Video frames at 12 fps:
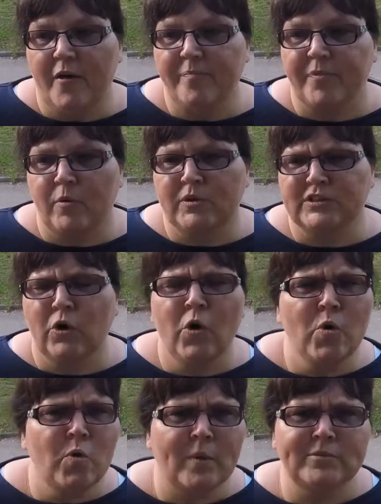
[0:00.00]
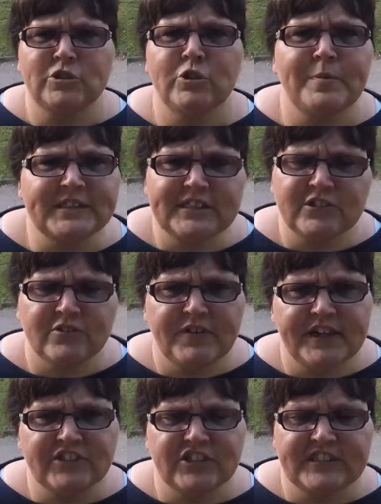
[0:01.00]
was, oh, I'm too busy to
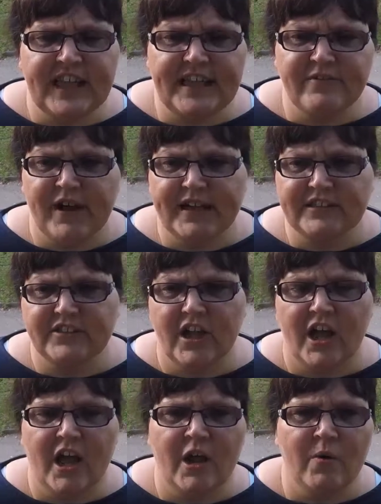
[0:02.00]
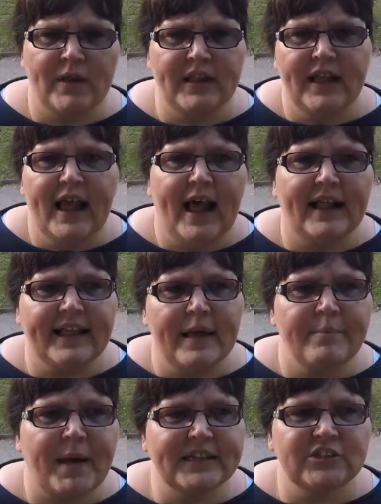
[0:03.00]
arrange a date right now, I'll get
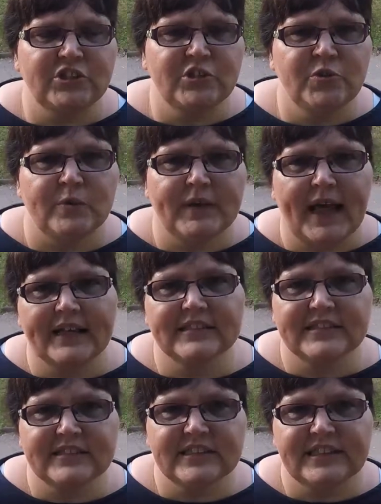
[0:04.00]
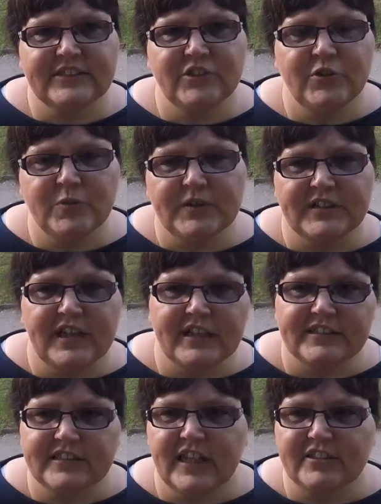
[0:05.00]
back to you, I'm counselling you
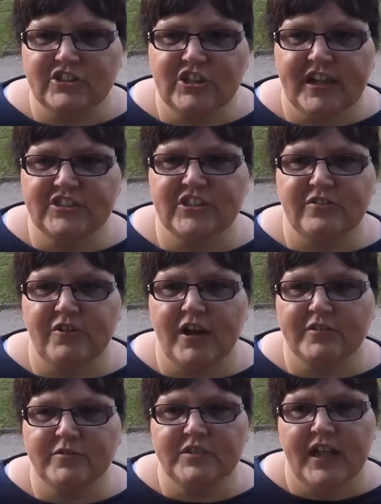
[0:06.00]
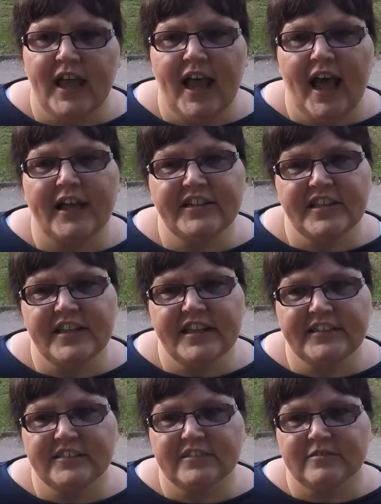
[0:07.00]
and changing around. And you
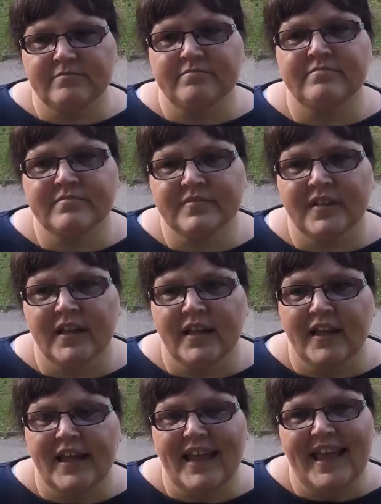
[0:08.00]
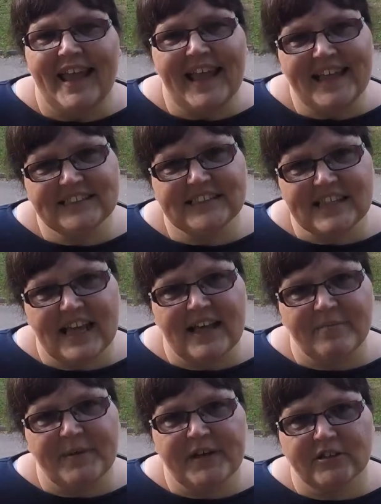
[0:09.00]
think, is that
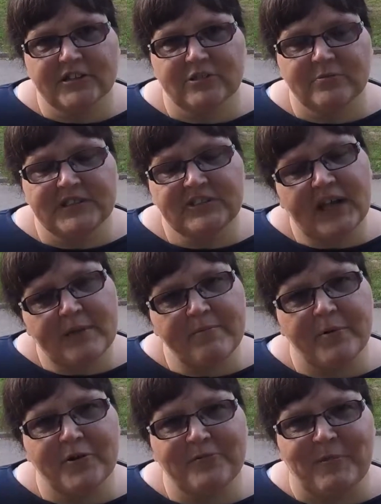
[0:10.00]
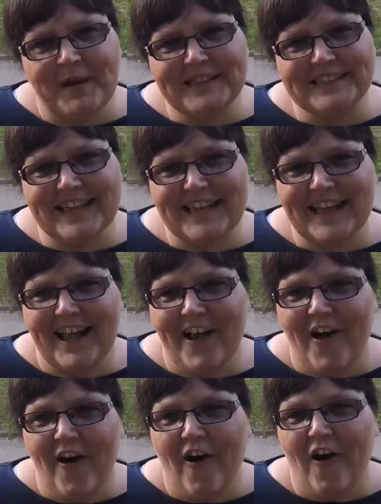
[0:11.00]
because somebody's starting to put busy,
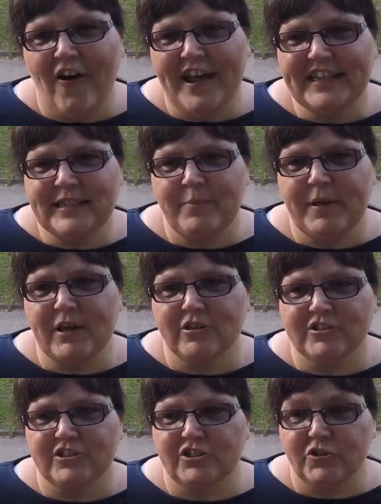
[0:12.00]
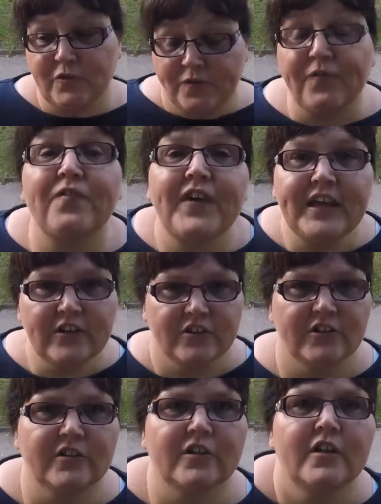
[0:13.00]
or is it because you
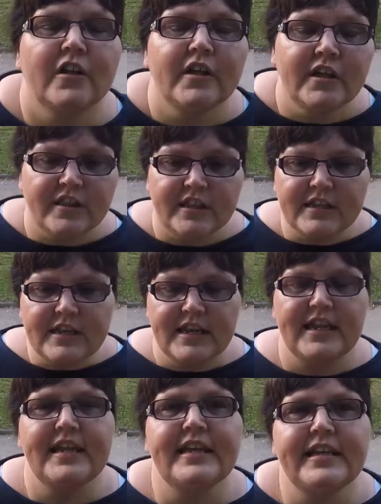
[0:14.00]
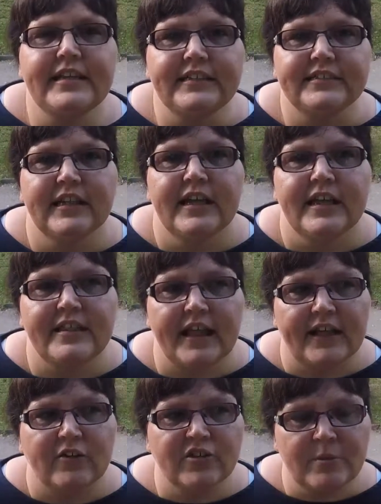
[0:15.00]
feel the need
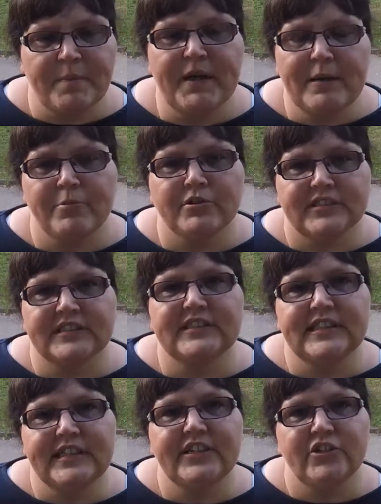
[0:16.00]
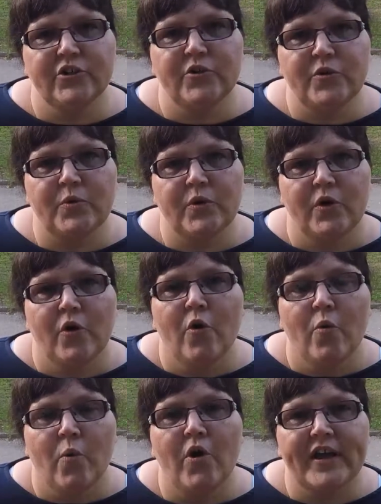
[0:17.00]
that other people see you
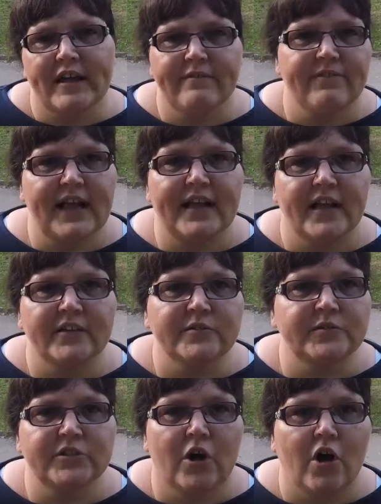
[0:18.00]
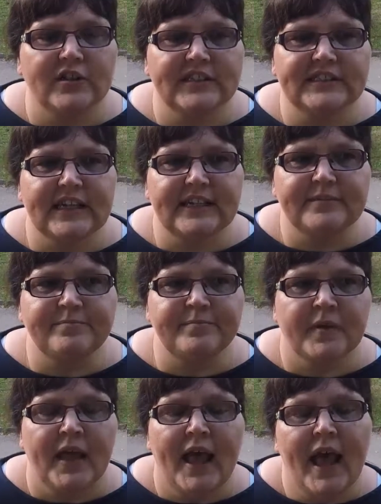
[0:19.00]
working flat out all the time?
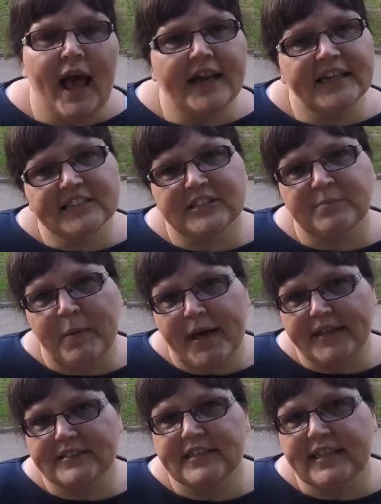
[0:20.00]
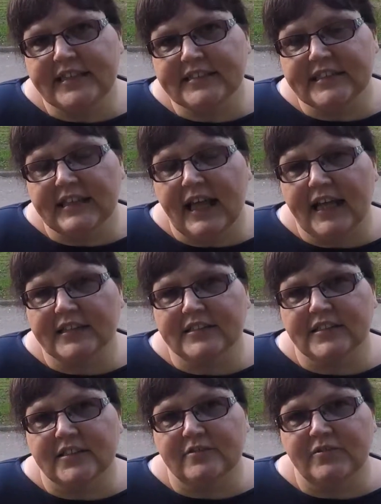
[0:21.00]
And I suspect it's the
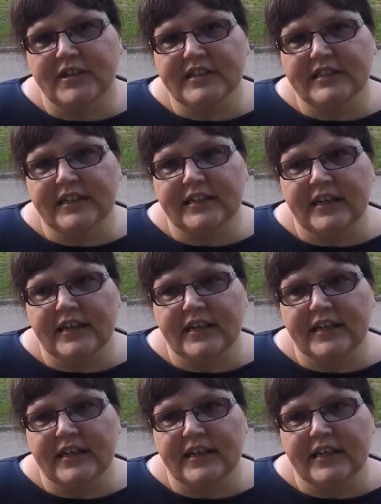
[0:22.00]
latter, really.